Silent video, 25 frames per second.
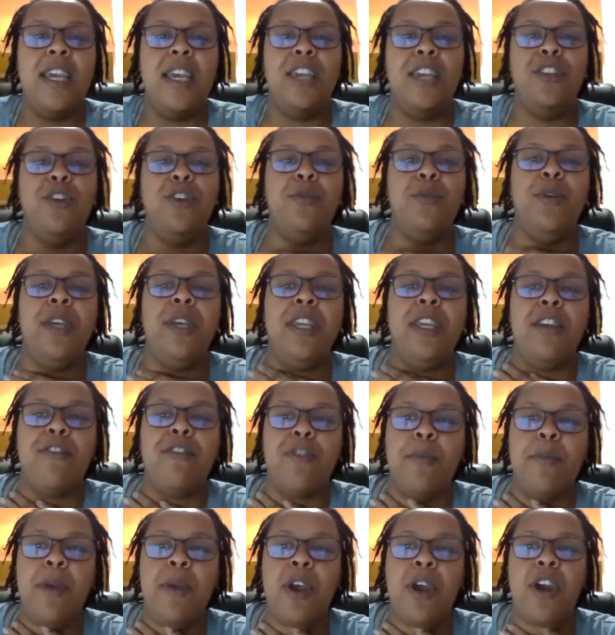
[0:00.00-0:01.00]
and you will hear
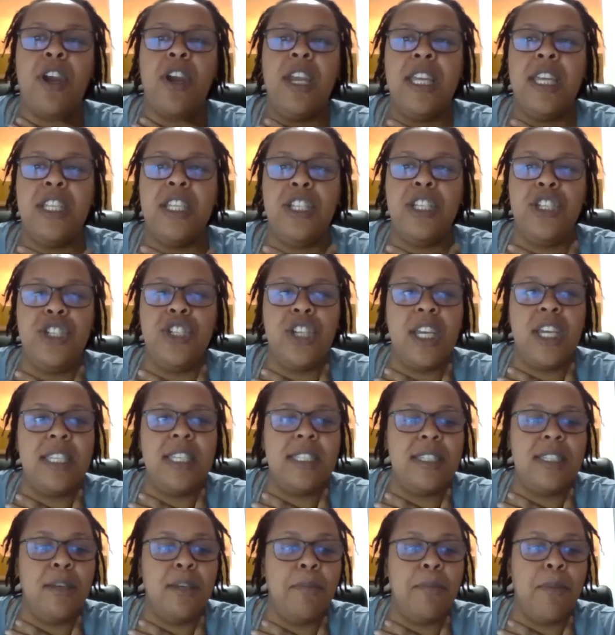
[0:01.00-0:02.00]
from her in
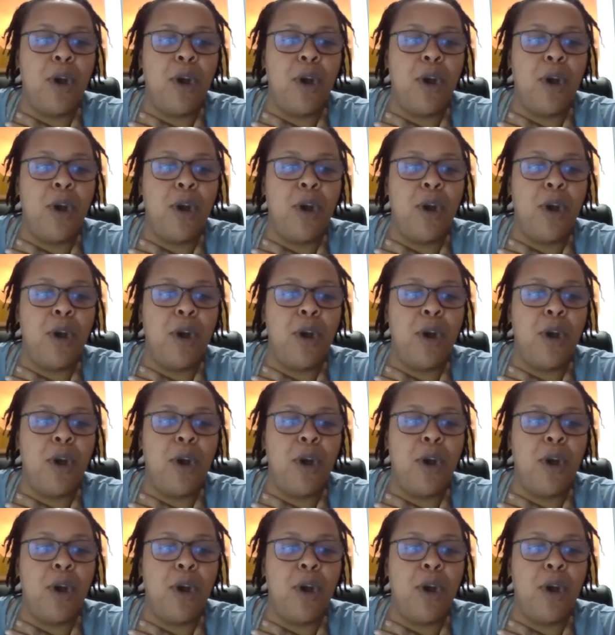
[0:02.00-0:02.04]
just a